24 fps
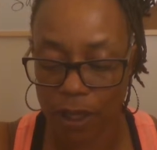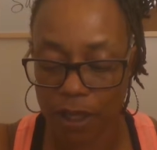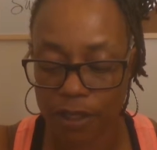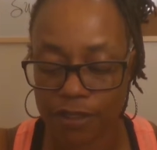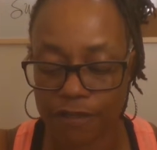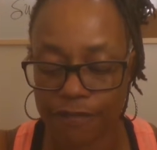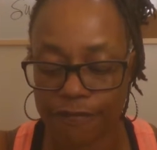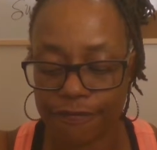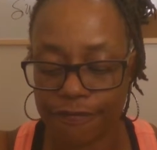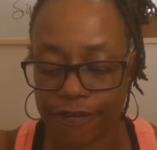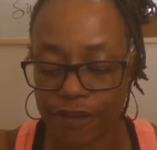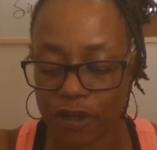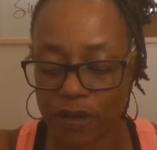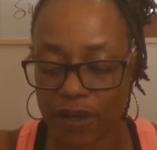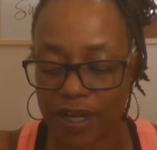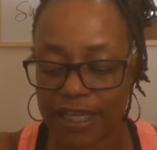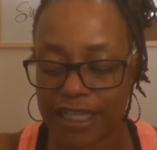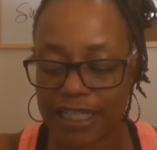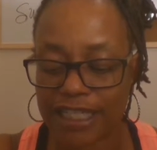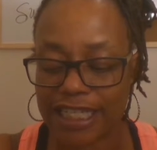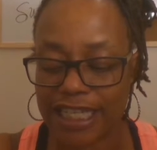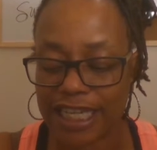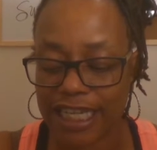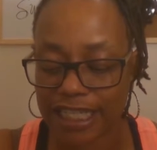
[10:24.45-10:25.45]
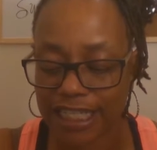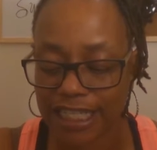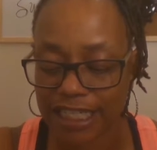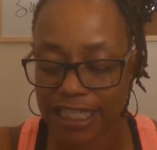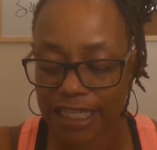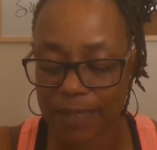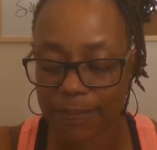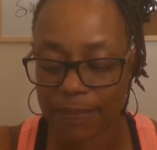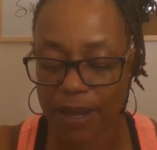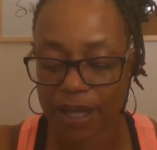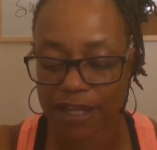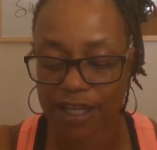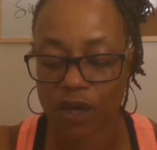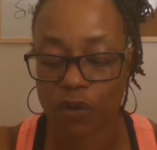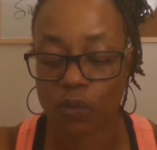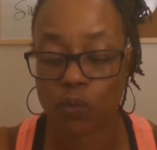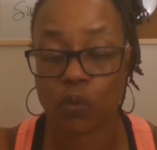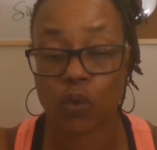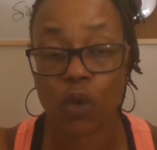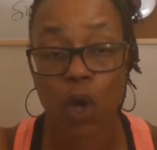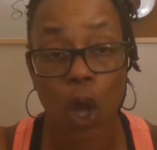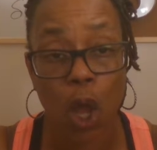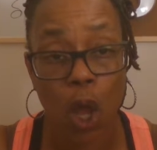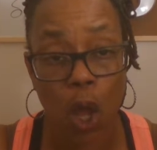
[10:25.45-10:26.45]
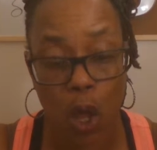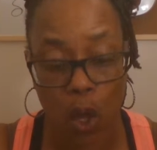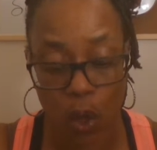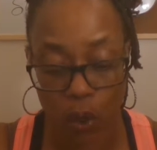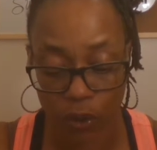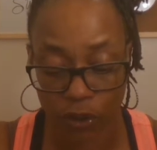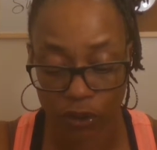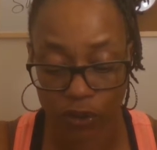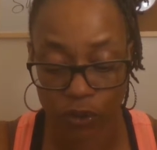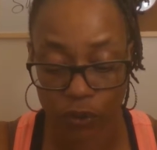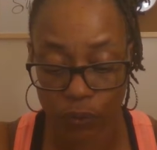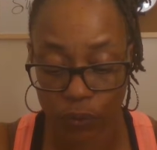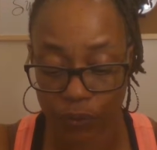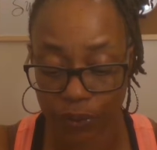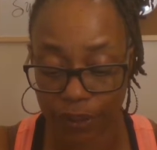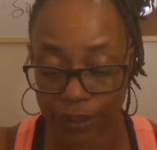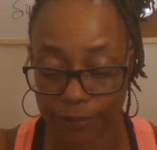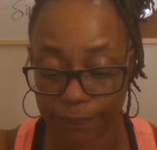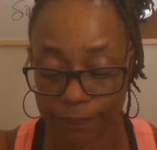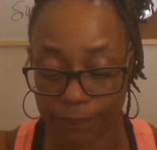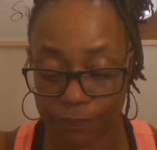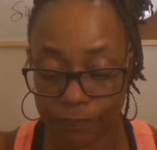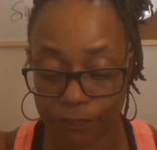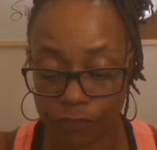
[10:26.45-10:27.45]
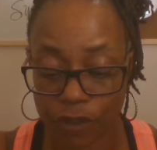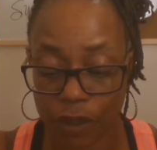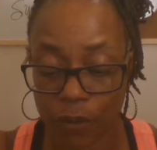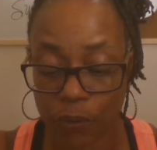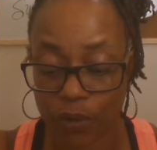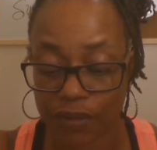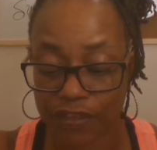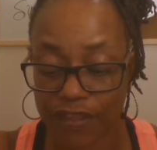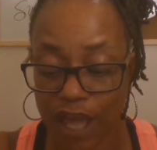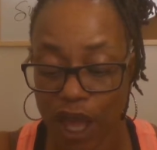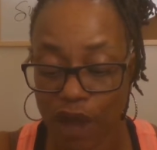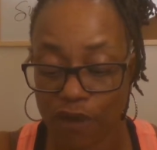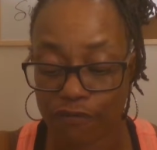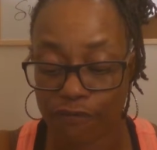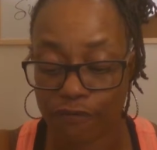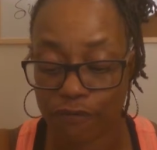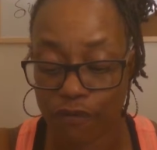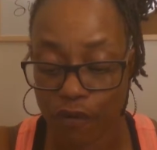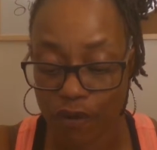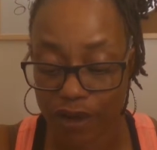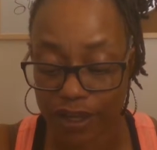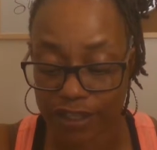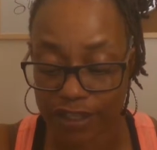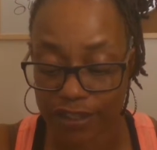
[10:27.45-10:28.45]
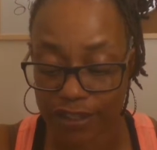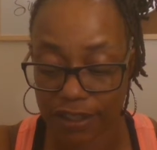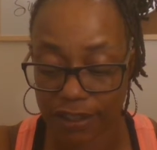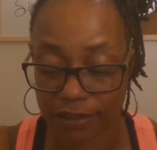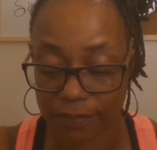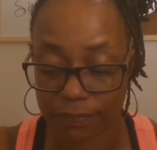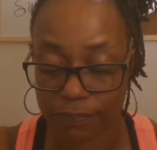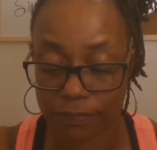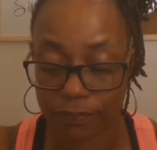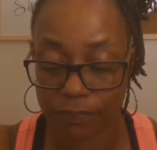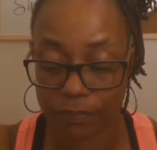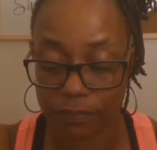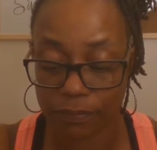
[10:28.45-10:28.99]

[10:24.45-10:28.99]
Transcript: To feel intensely about a wrongdoing without voicing